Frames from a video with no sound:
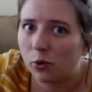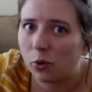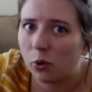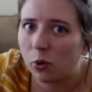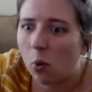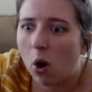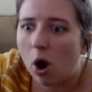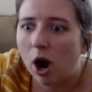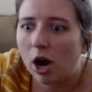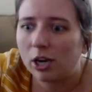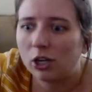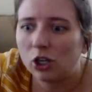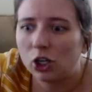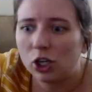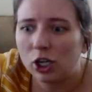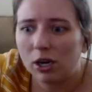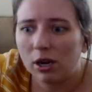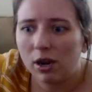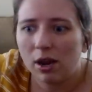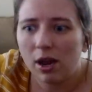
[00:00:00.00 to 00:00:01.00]
to
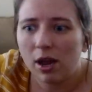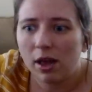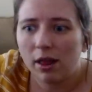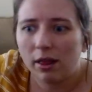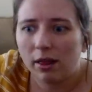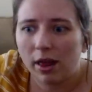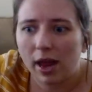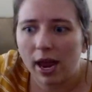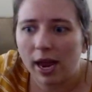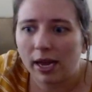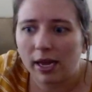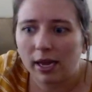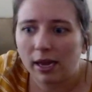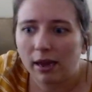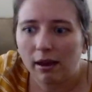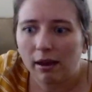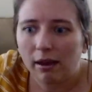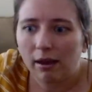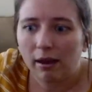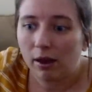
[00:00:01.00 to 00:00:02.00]
watch. Like,
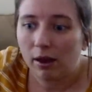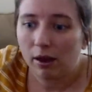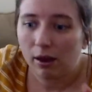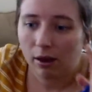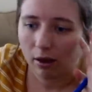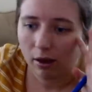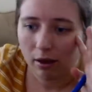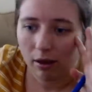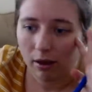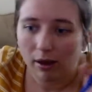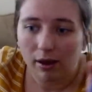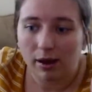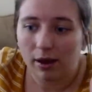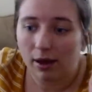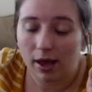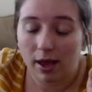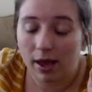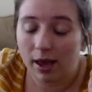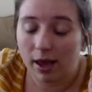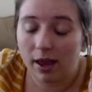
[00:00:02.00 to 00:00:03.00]

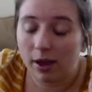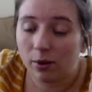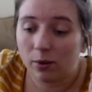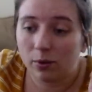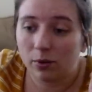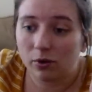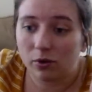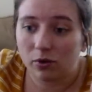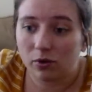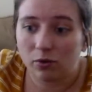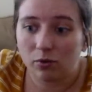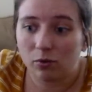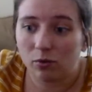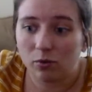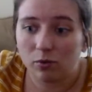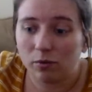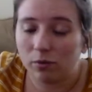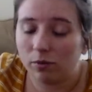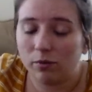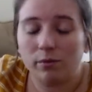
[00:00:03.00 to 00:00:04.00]
it was...
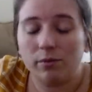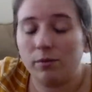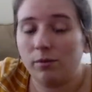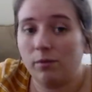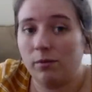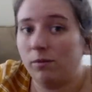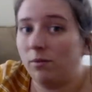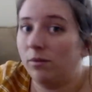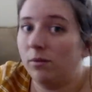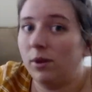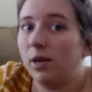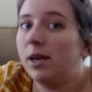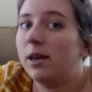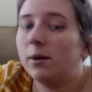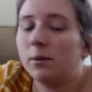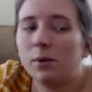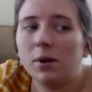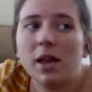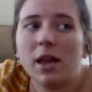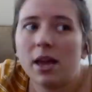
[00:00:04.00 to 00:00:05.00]

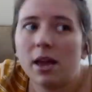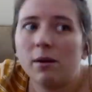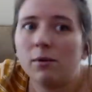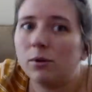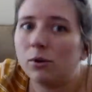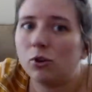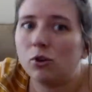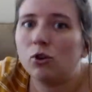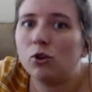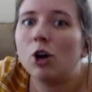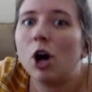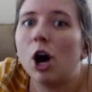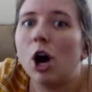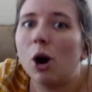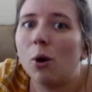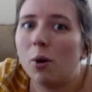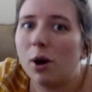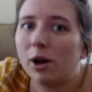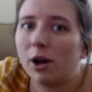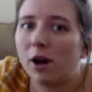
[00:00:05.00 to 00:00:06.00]
It, it was
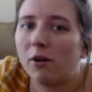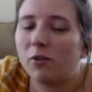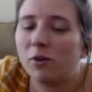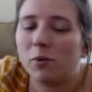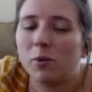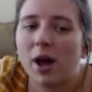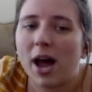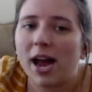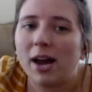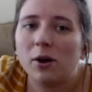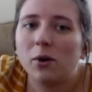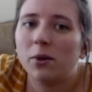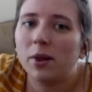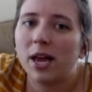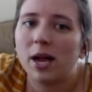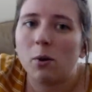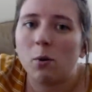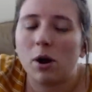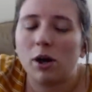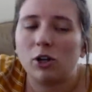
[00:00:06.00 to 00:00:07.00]
so uncomfortable. I don't
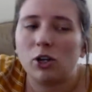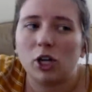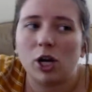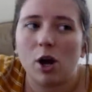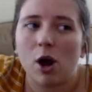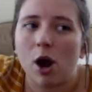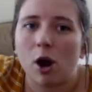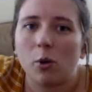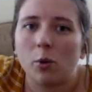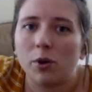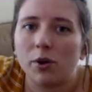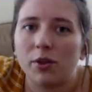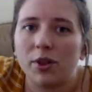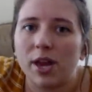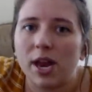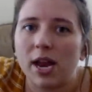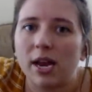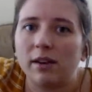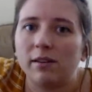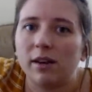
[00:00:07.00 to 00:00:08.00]
like watching awkward
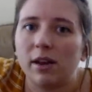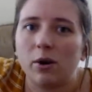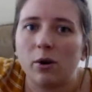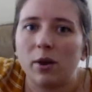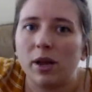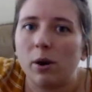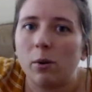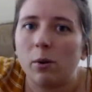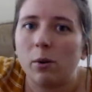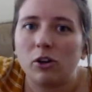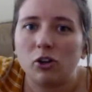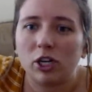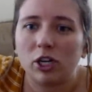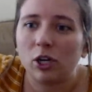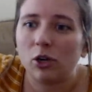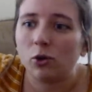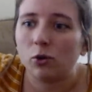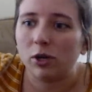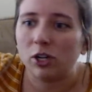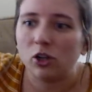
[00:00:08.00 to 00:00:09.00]
things. I don't like
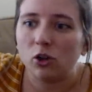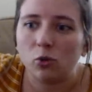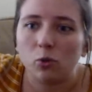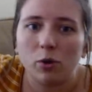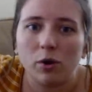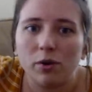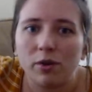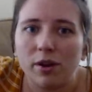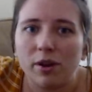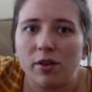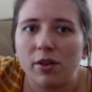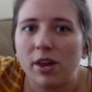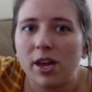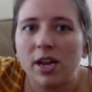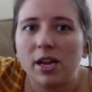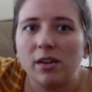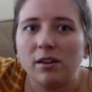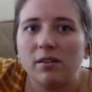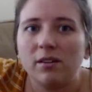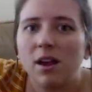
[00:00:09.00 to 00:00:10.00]
watching cringeworthy
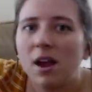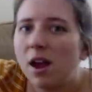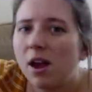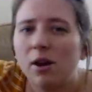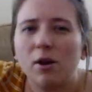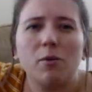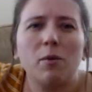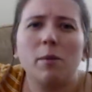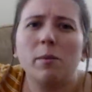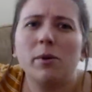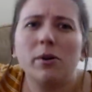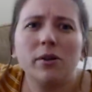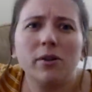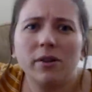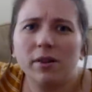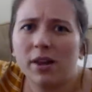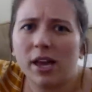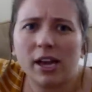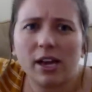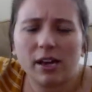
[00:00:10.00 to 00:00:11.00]
things. I remember,
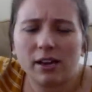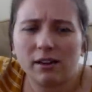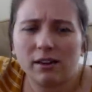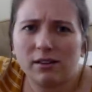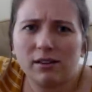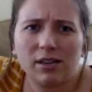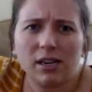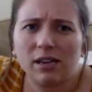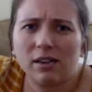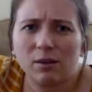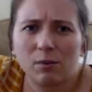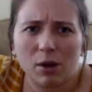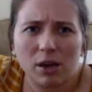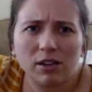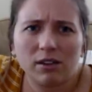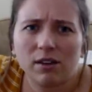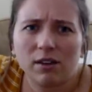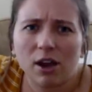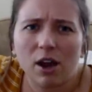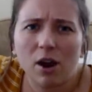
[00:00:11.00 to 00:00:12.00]
like, six
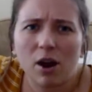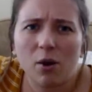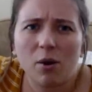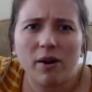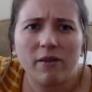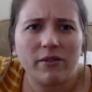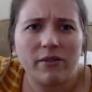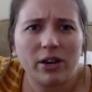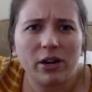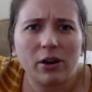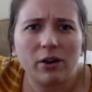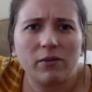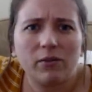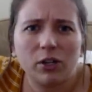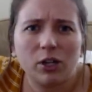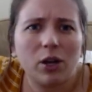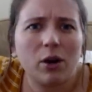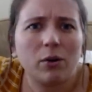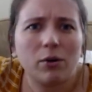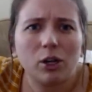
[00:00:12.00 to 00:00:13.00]
months ago, a video of
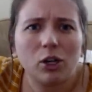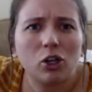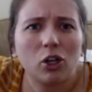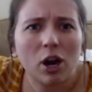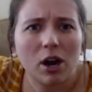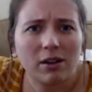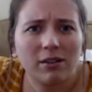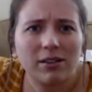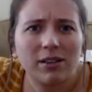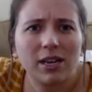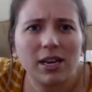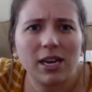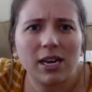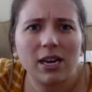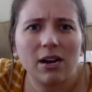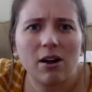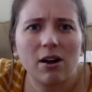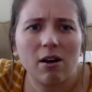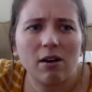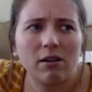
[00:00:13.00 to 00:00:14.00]
Dakota
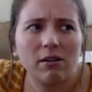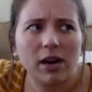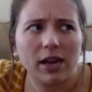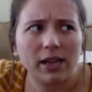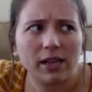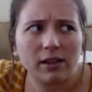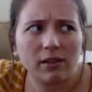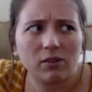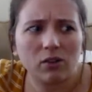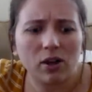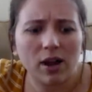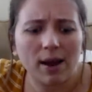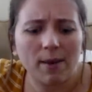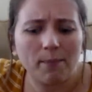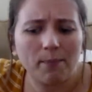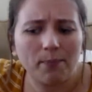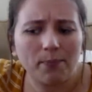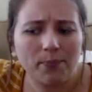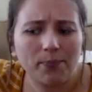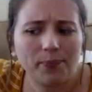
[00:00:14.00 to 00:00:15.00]
Johnson, I think that's her name,